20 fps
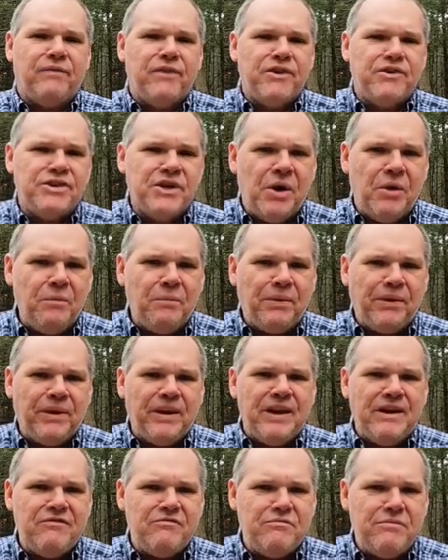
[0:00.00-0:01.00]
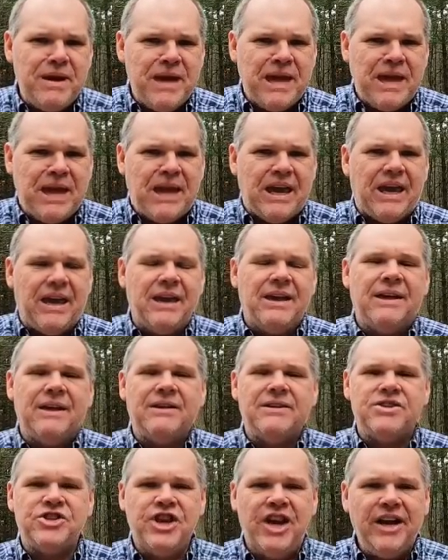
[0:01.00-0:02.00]
if you don't believe me,
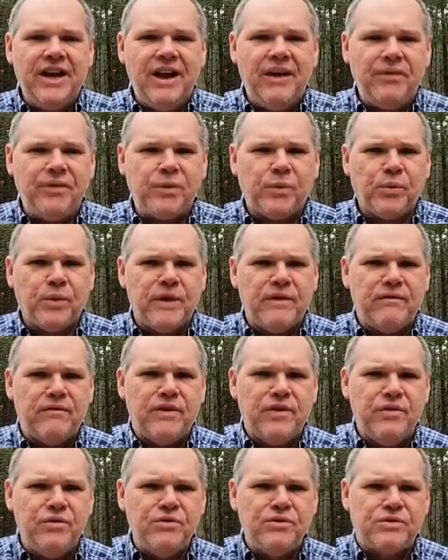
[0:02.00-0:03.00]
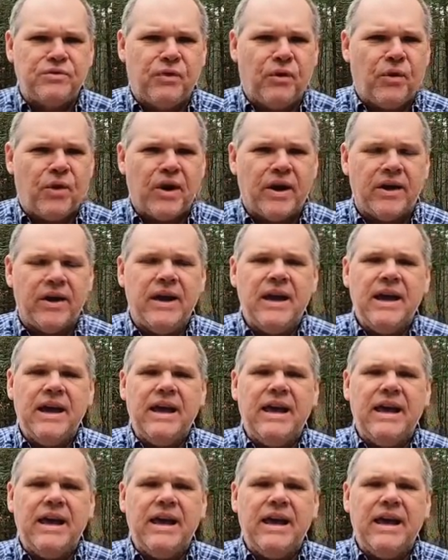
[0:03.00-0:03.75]
check out the reviews for it.